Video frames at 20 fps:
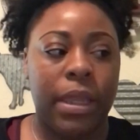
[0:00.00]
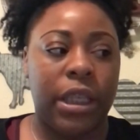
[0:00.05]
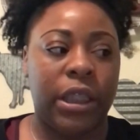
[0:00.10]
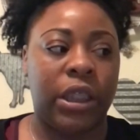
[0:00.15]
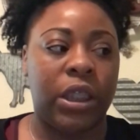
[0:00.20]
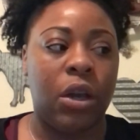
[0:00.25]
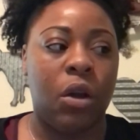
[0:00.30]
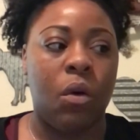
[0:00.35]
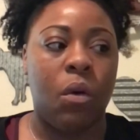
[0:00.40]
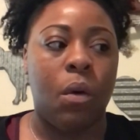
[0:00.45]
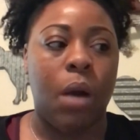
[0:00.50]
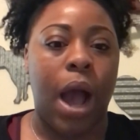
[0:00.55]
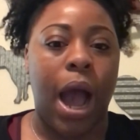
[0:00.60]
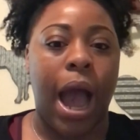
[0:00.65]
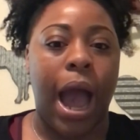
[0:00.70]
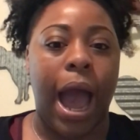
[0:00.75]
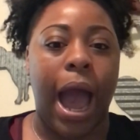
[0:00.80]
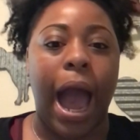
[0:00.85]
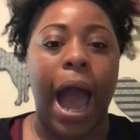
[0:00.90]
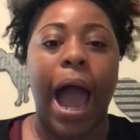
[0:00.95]
So
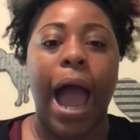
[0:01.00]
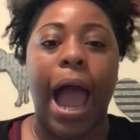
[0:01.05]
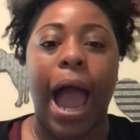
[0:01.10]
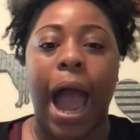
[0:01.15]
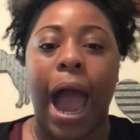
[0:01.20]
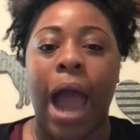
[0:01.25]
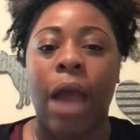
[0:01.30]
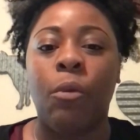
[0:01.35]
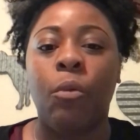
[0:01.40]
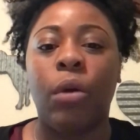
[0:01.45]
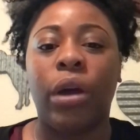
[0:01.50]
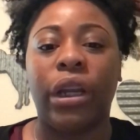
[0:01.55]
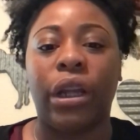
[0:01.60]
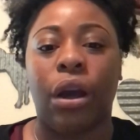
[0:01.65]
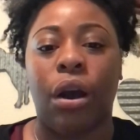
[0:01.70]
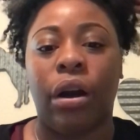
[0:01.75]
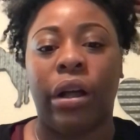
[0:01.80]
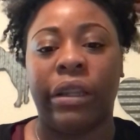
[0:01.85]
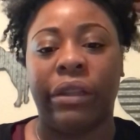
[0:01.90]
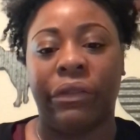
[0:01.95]
I
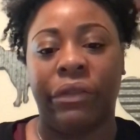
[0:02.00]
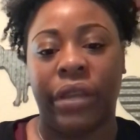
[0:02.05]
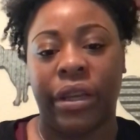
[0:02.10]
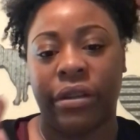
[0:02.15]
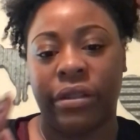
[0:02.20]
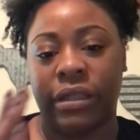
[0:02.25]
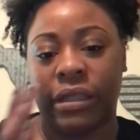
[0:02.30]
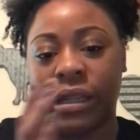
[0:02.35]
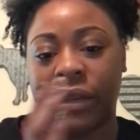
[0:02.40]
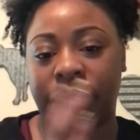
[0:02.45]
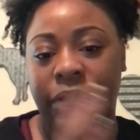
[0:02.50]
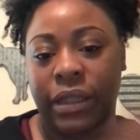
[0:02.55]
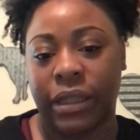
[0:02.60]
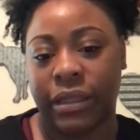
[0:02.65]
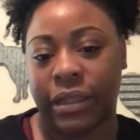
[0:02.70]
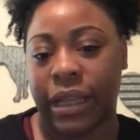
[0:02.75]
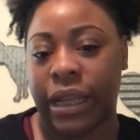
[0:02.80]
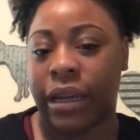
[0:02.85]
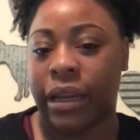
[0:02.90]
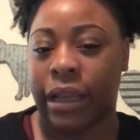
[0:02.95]
wanted all of their stuff to
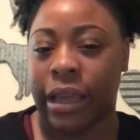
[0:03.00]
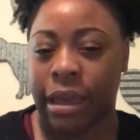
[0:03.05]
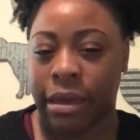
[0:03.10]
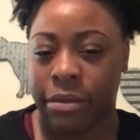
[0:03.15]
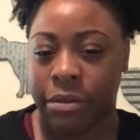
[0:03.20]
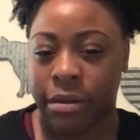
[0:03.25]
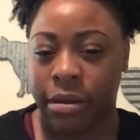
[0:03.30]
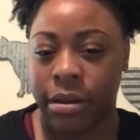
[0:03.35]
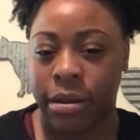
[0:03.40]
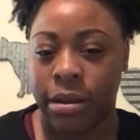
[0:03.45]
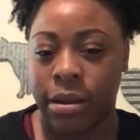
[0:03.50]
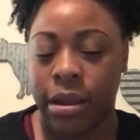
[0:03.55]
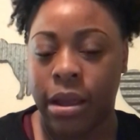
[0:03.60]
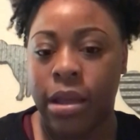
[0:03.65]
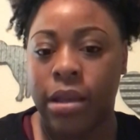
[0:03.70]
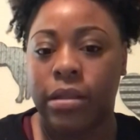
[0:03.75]
stay together.